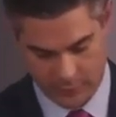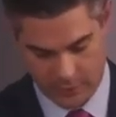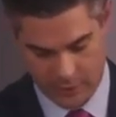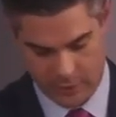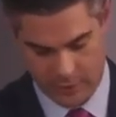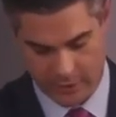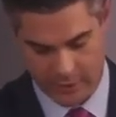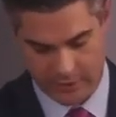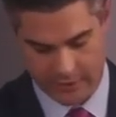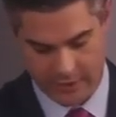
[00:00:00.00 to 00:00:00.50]

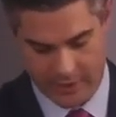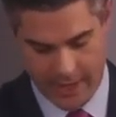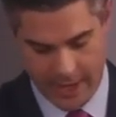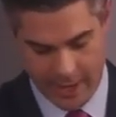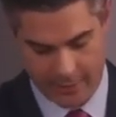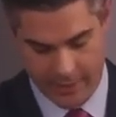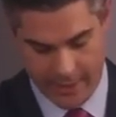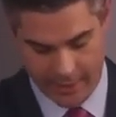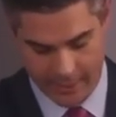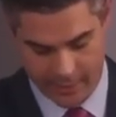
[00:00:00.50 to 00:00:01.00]
you can see
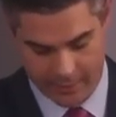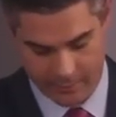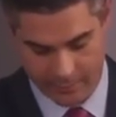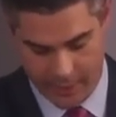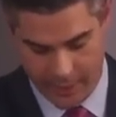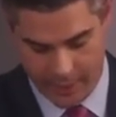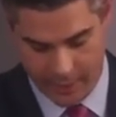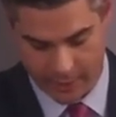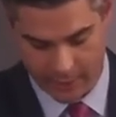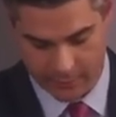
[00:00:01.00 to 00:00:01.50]
how that
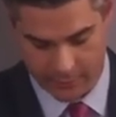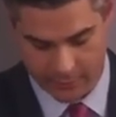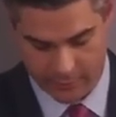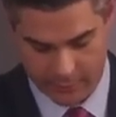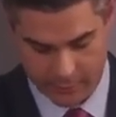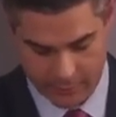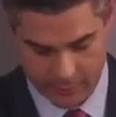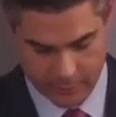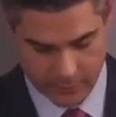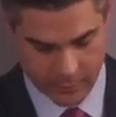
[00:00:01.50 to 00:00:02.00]
compares.
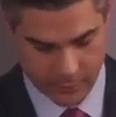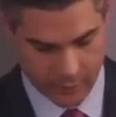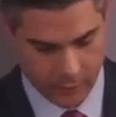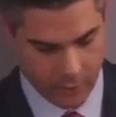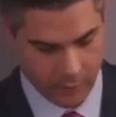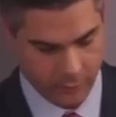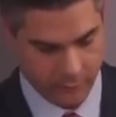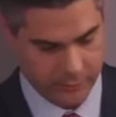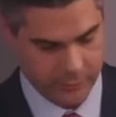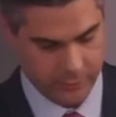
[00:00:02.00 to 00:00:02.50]

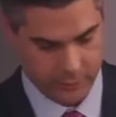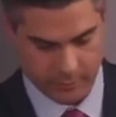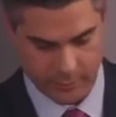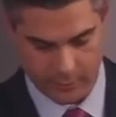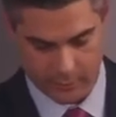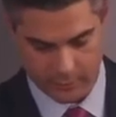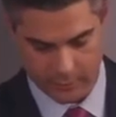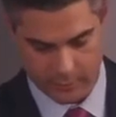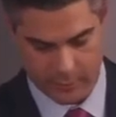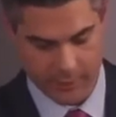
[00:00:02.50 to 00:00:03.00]
Oh, excuse
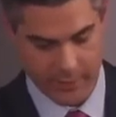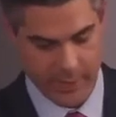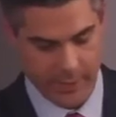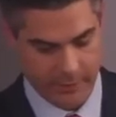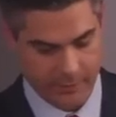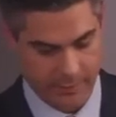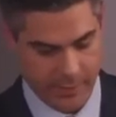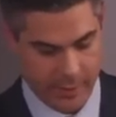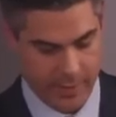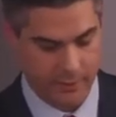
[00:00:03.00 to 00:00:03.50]
me. So the
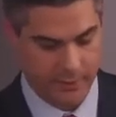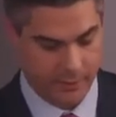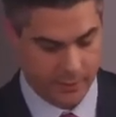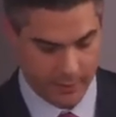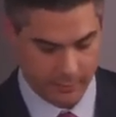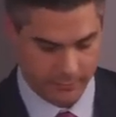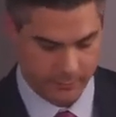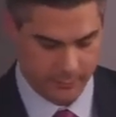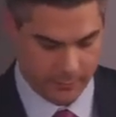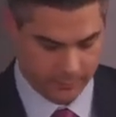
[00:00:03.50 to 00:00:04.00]
next page,
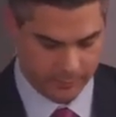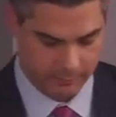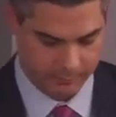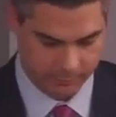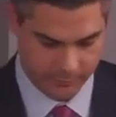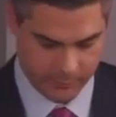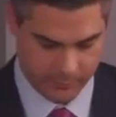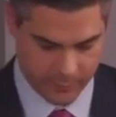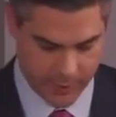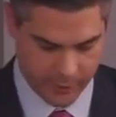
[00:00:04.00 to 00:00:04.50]

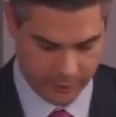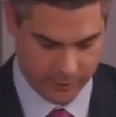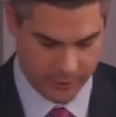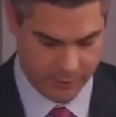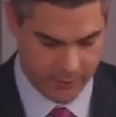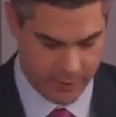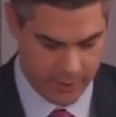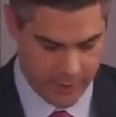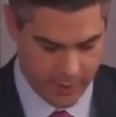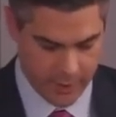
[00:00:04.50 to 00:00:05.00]

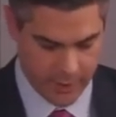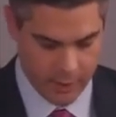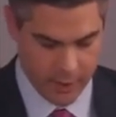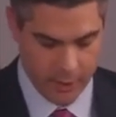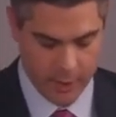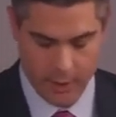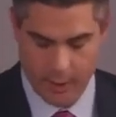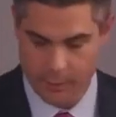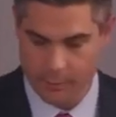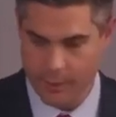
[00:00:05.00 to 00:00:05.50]
apologies.
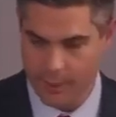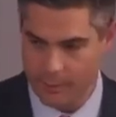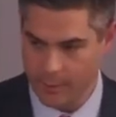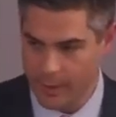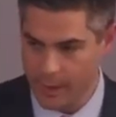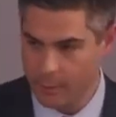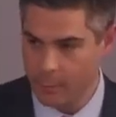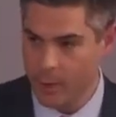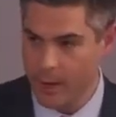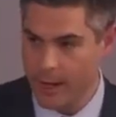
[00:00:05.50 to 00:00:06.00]
What I
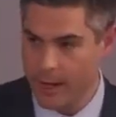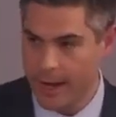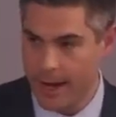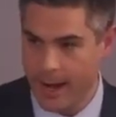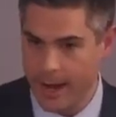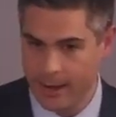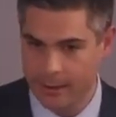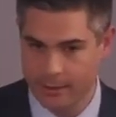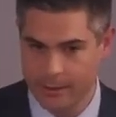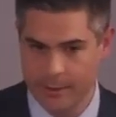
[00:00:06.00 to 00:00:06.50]
wanted to
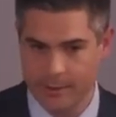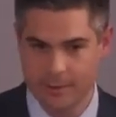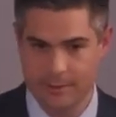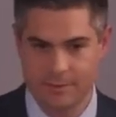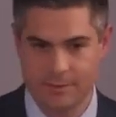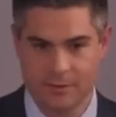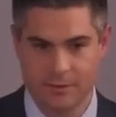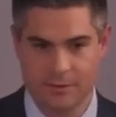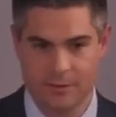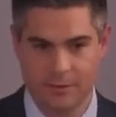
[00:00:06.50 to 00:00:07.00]
highlight
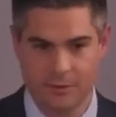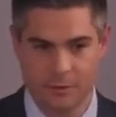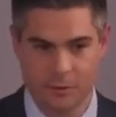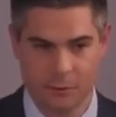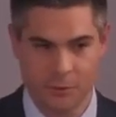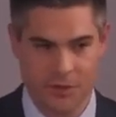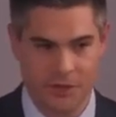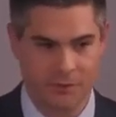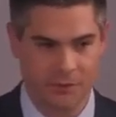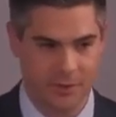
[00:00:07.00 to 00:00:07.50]
is the
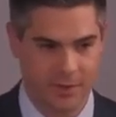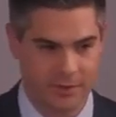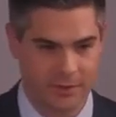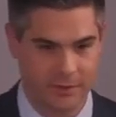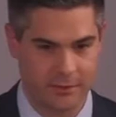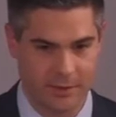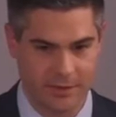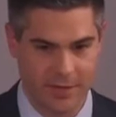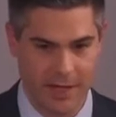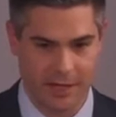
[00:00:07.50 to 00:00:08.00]
richfulness
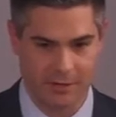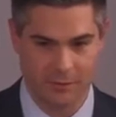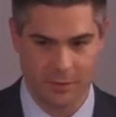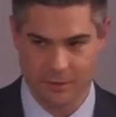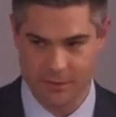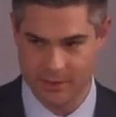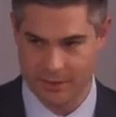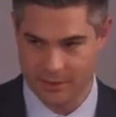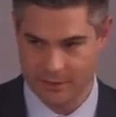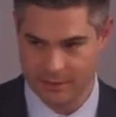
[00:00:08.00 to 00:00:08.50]
of the tax
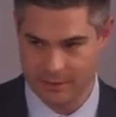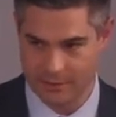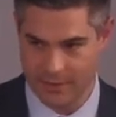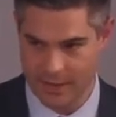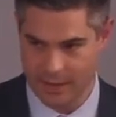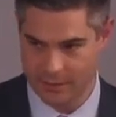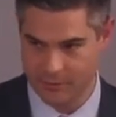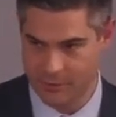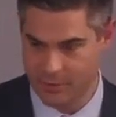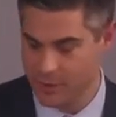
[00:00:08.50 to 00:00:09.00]

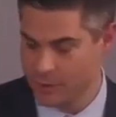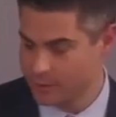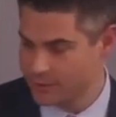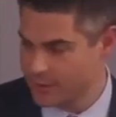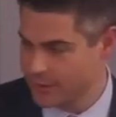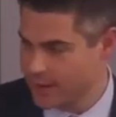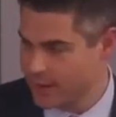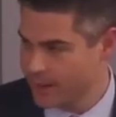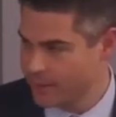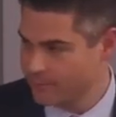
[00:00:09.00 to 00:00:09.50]
footnote
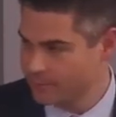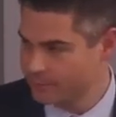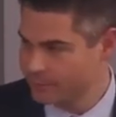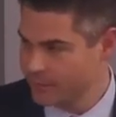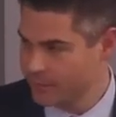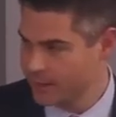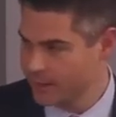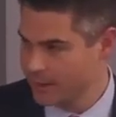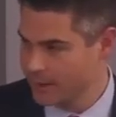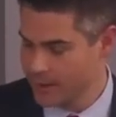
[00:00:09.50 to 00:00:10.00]
today.
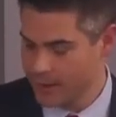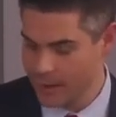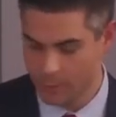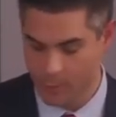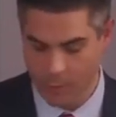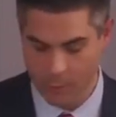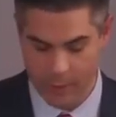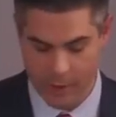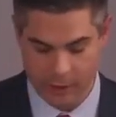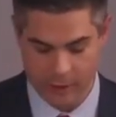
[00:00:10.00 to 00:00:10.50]
And
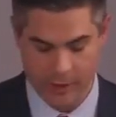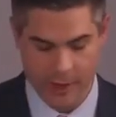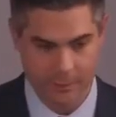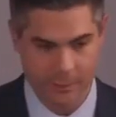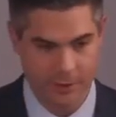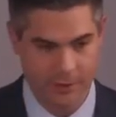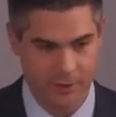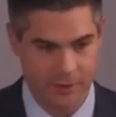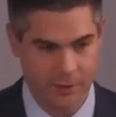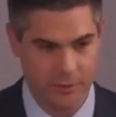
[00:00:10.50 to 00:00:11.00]
what we are
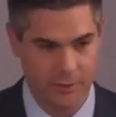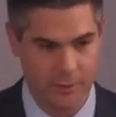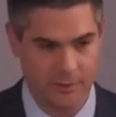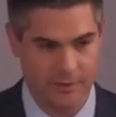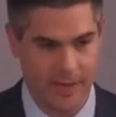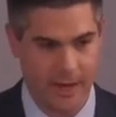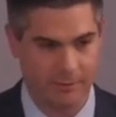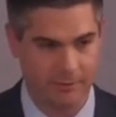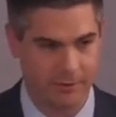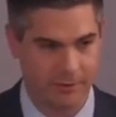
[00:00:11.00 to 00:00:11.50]
able to do
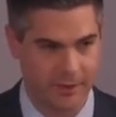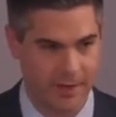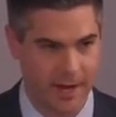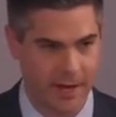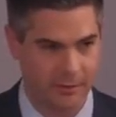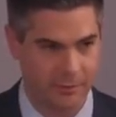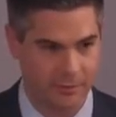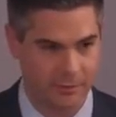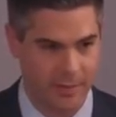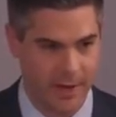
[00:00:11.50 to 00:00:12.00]
is, after the
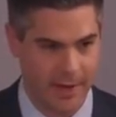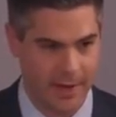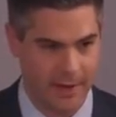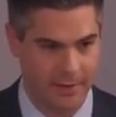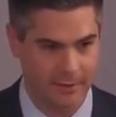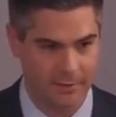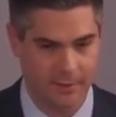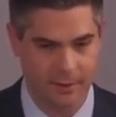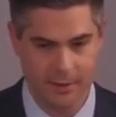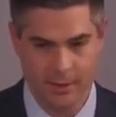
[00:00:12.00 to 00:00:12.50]
act was
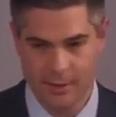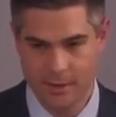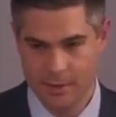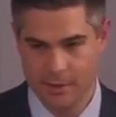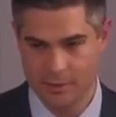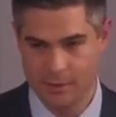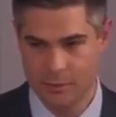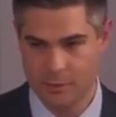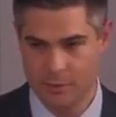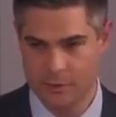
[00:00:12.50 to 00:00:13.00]
passed,
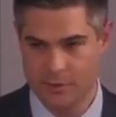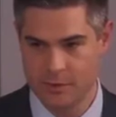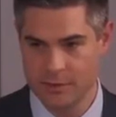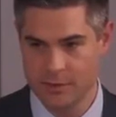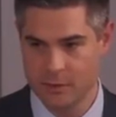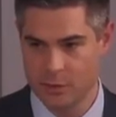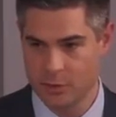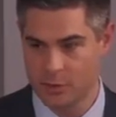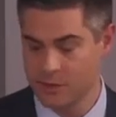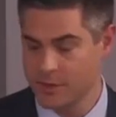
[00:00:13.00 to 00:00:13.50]

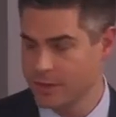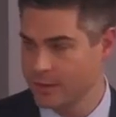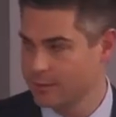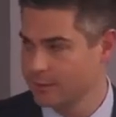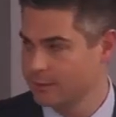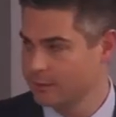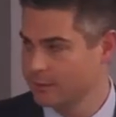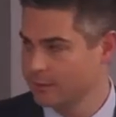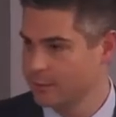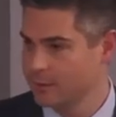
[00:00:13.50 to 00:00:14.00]

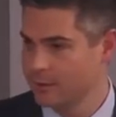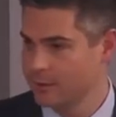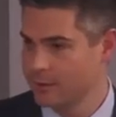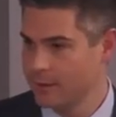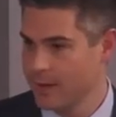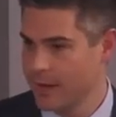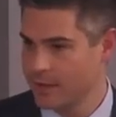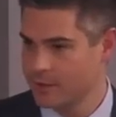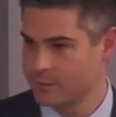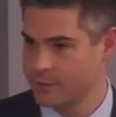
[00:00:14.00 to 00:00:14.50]
using
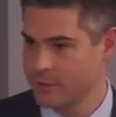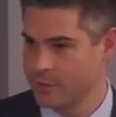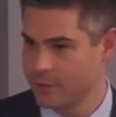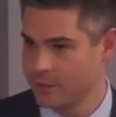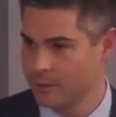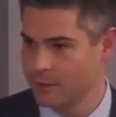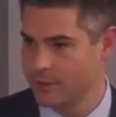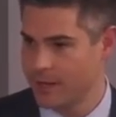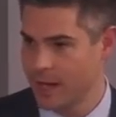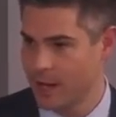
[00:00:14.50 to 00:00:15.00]

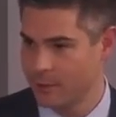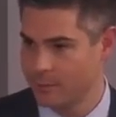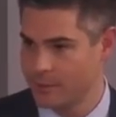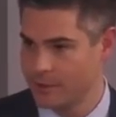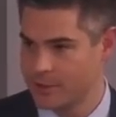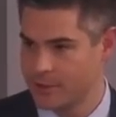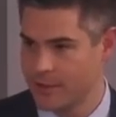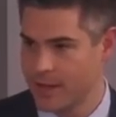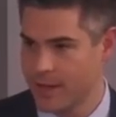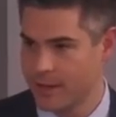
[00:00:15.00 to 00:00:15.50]
XBRL and
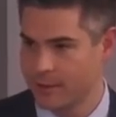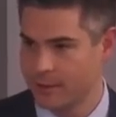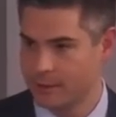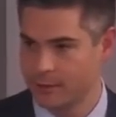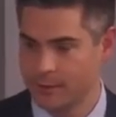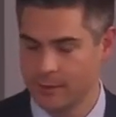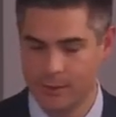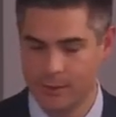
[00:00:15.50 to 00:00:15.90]
CalcBench data,